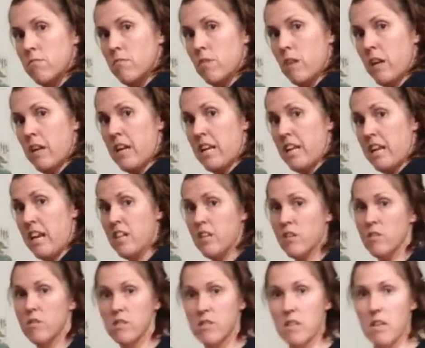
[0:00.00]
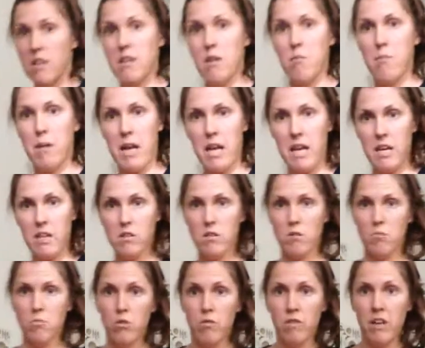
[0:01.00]
And again, you see that my hands are
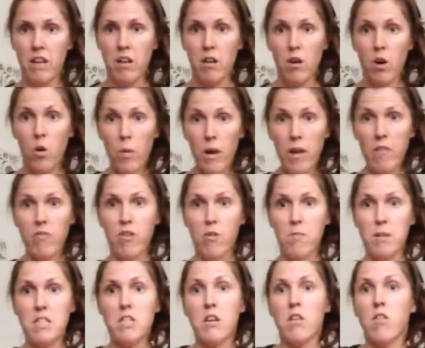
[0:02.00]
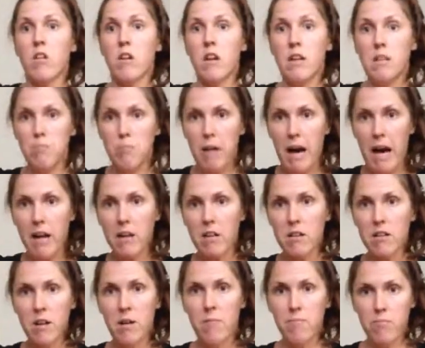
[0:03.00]
moving away from each other and back
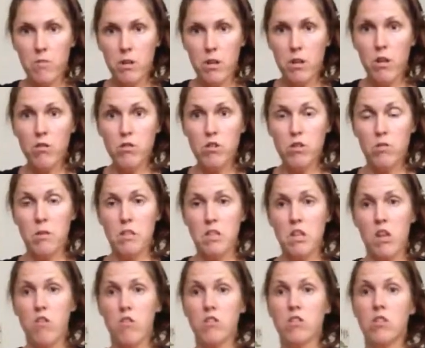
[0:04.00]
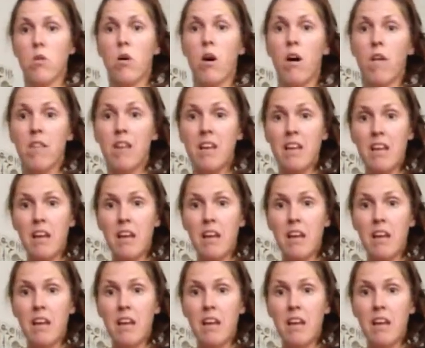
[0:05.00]
close to each other. So on the